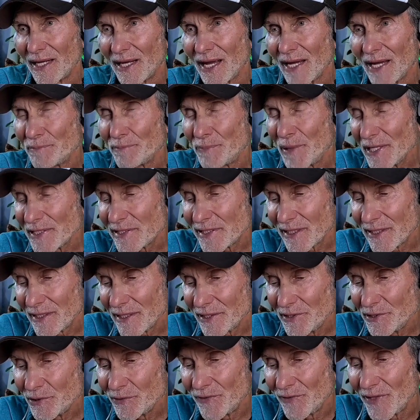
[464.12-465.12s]
and
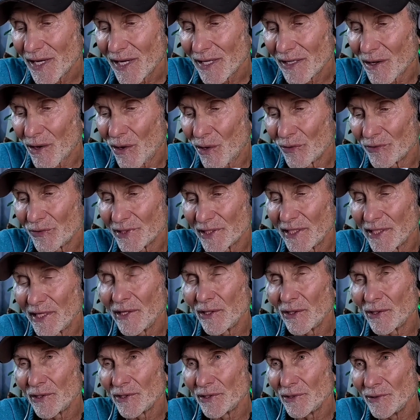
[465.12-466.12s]
basically you've got all the
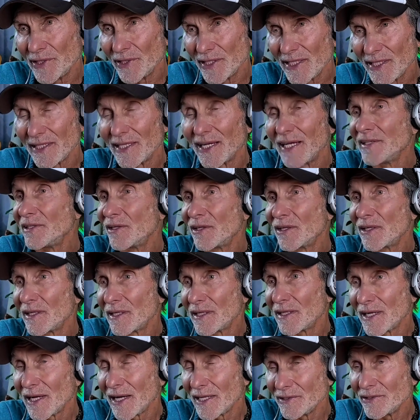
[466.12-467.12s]
gear you need,
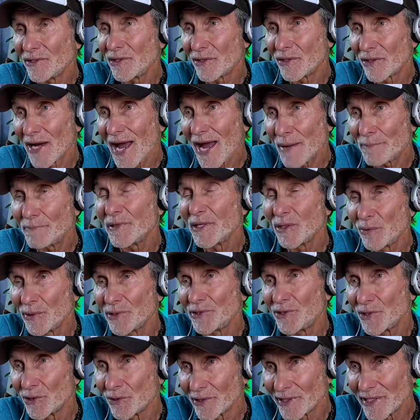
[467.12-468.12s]
and you're happy
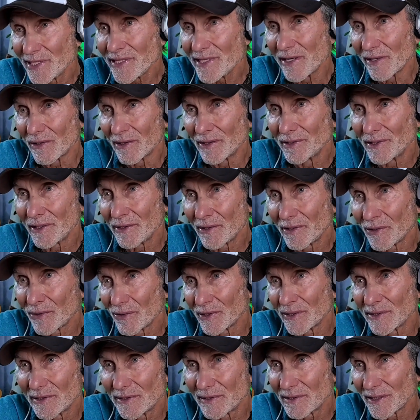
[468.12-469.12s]
with your gear.
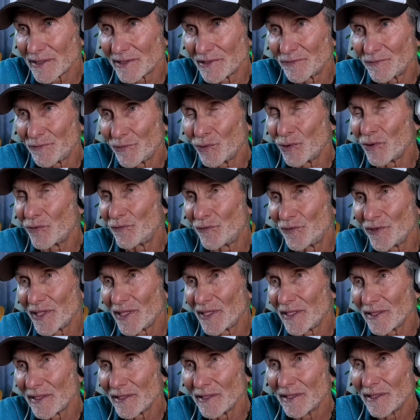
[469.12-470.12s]
It's
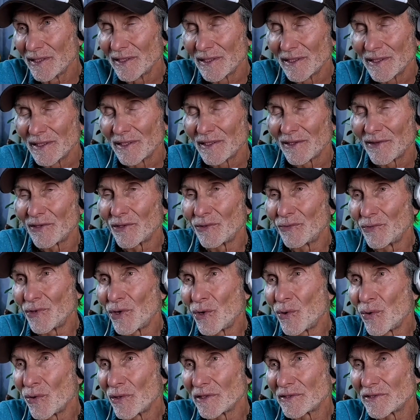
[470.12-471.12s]
fulfilling the
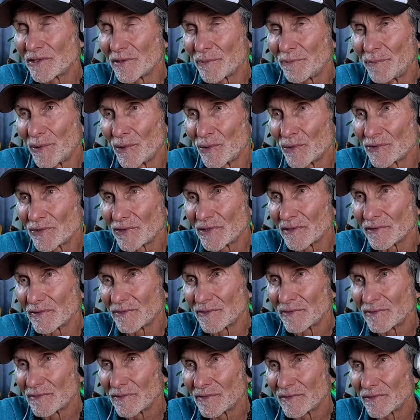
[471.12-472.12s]
role it's supposed to
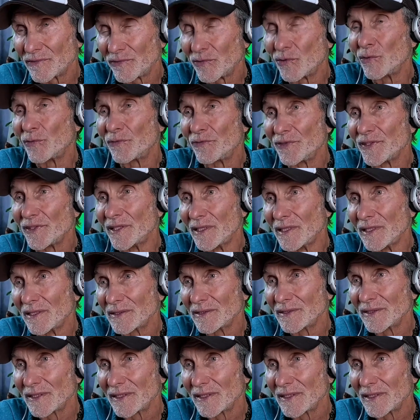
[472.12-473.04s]
fulfill.